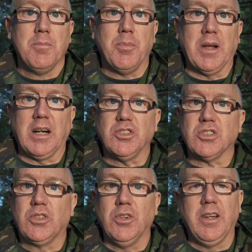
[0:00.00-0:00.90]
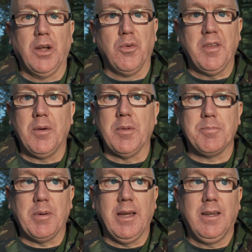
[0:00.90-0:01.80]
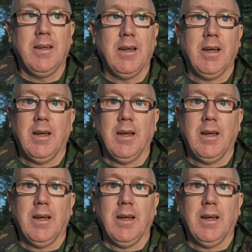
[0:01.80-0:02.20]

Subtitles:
but I just couldn't get over there with a bike.